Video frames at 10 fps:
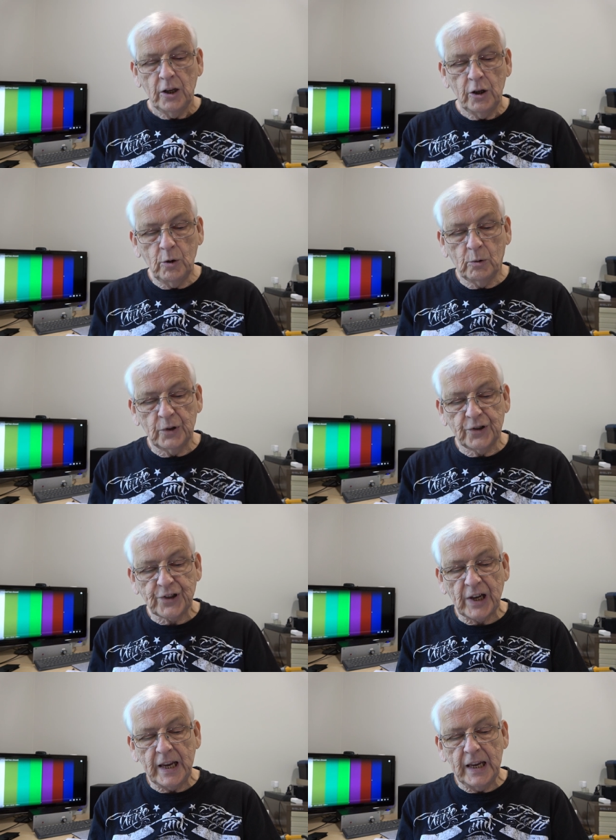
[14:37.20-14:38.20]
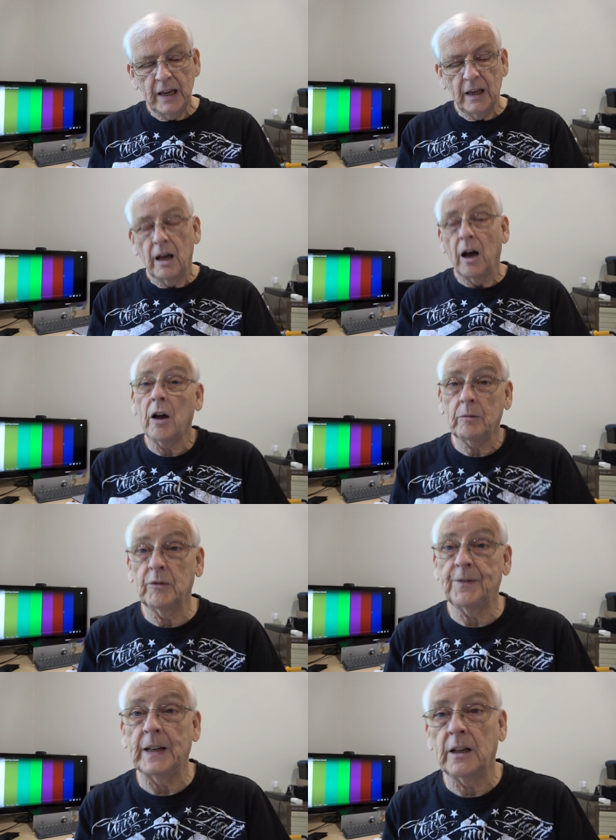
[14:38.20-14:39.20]
You could say I,
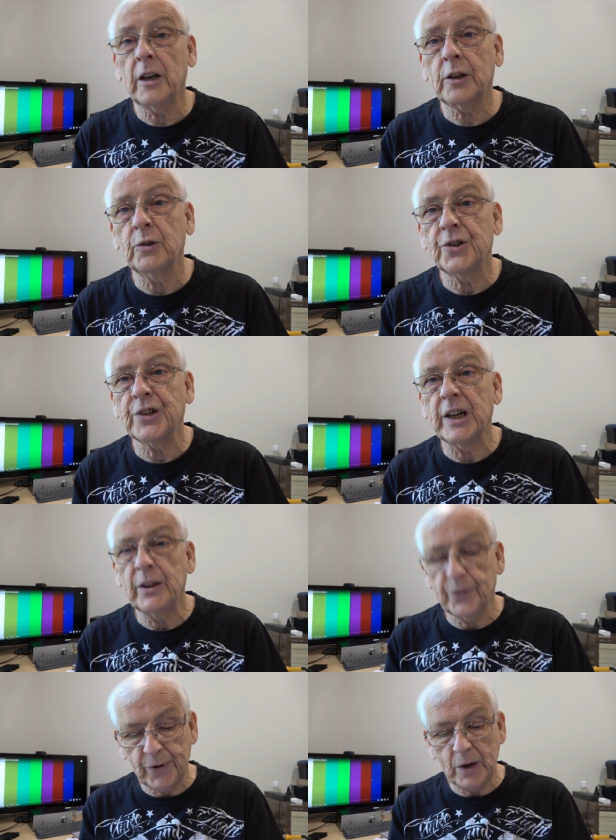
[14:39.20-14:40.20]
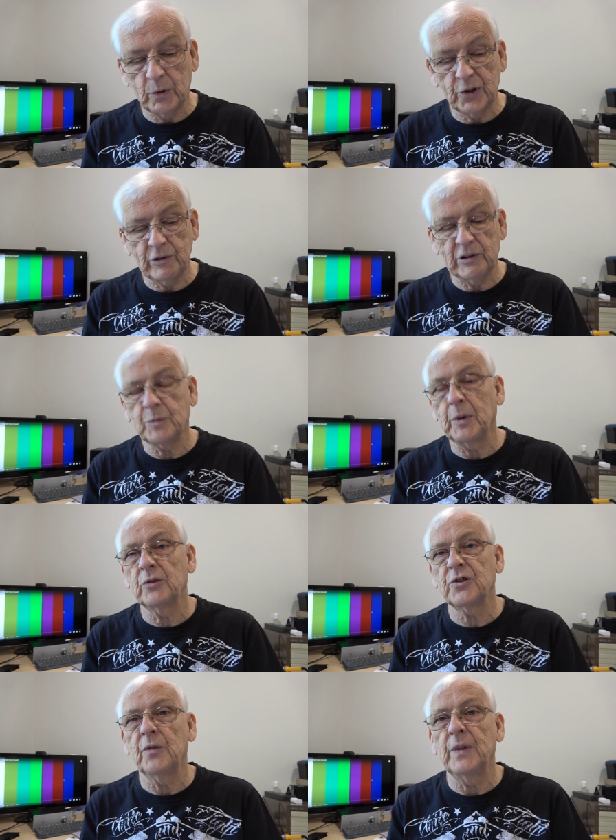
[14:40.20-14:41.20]
in fact, I could say the frequency
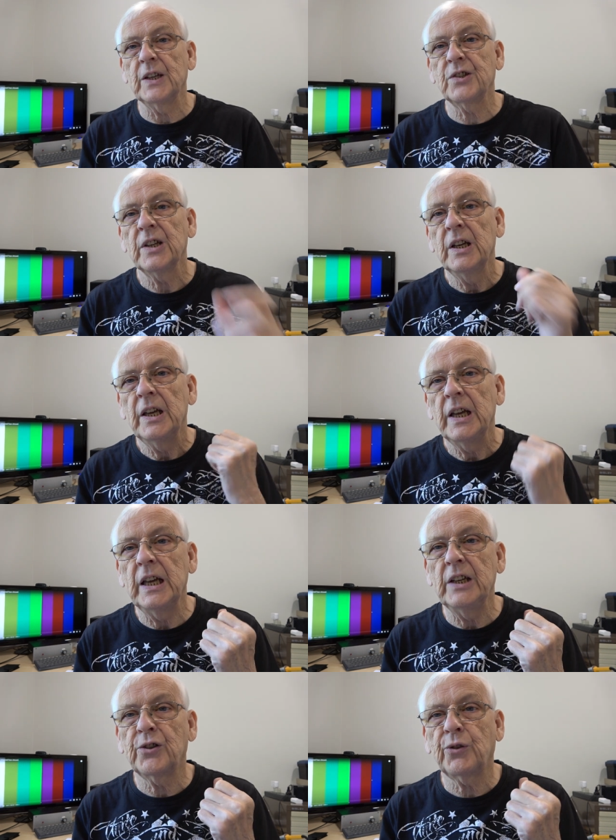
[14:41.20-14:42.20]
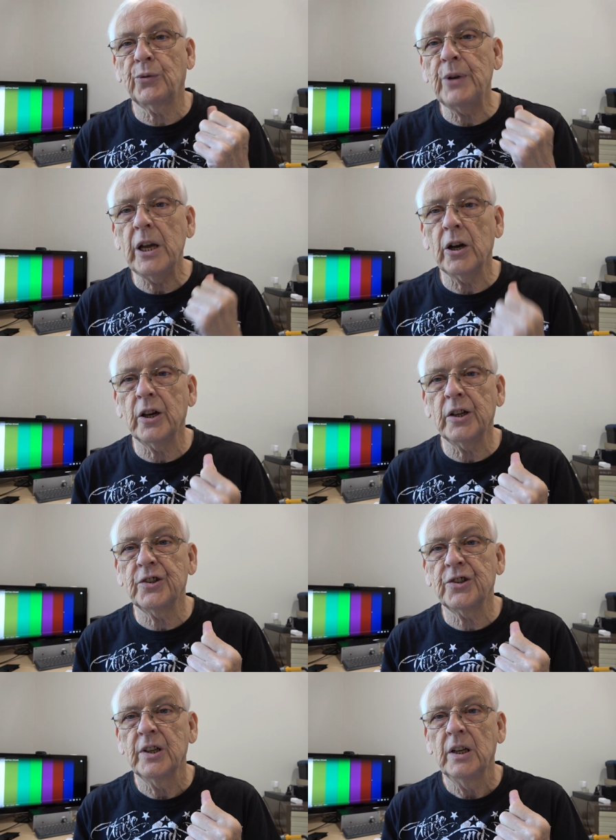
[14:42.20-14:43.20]
response of this is 3
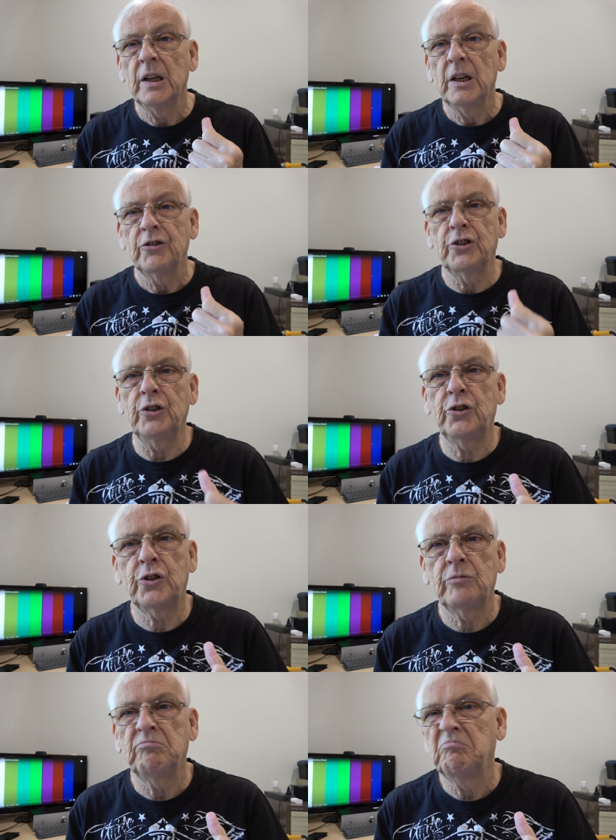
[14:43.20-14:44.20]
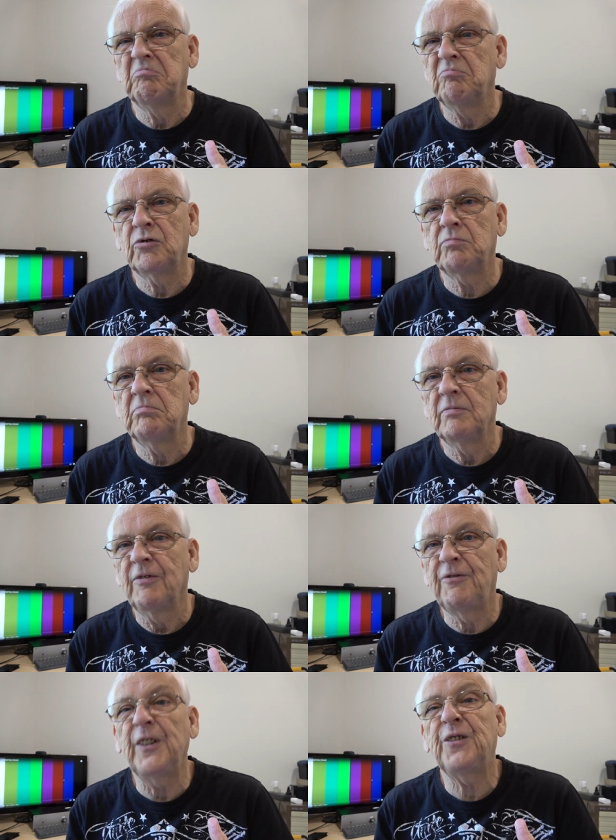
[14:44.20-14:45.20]
hertz to
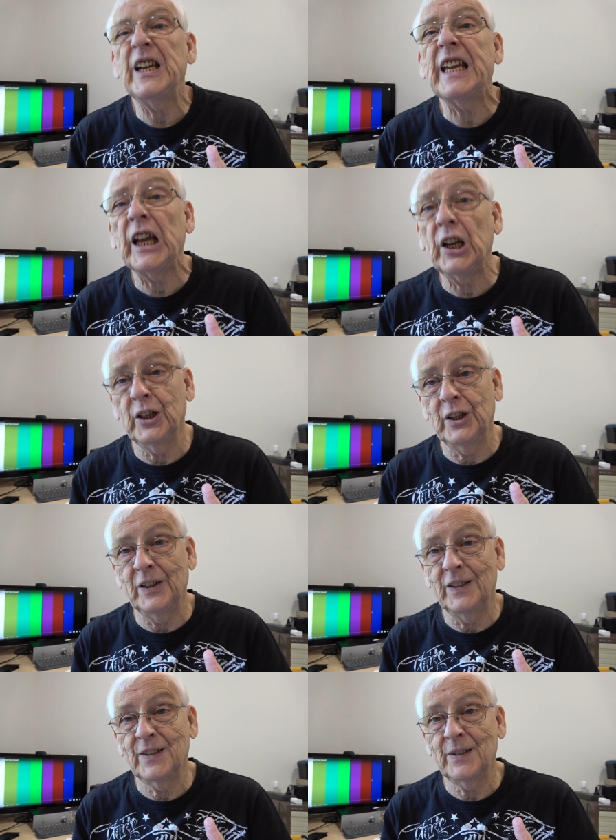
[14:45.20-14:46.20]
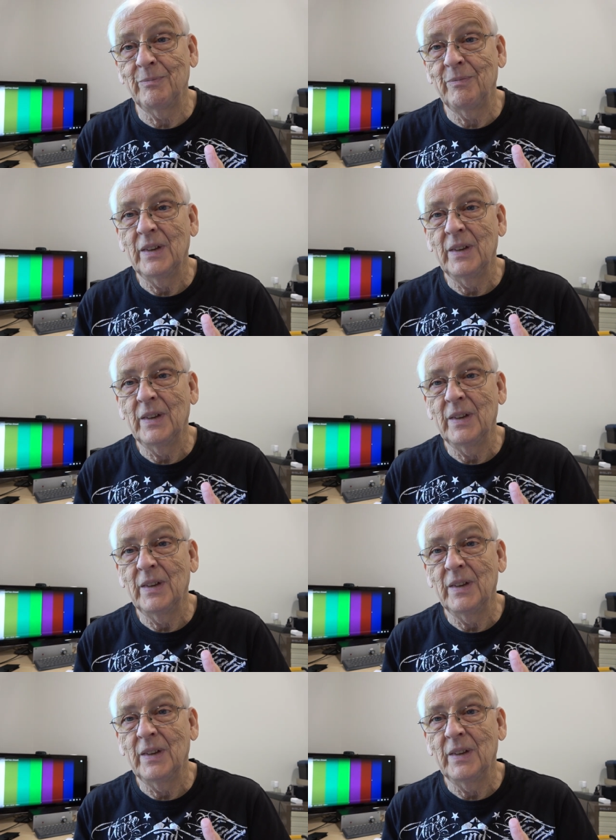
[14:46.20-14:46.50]
50 kilohertz.